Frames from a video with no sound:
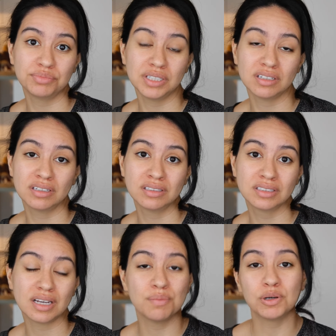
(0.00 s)
because
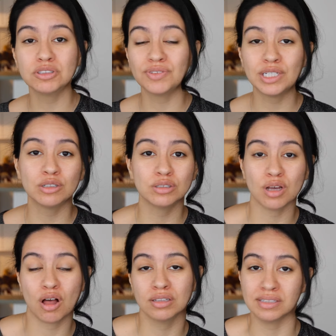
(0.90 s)
I post videos
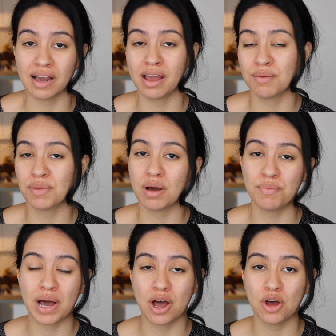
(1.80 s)
all the time
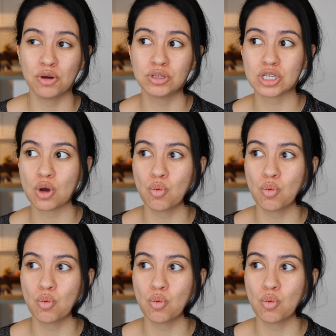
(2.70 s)
about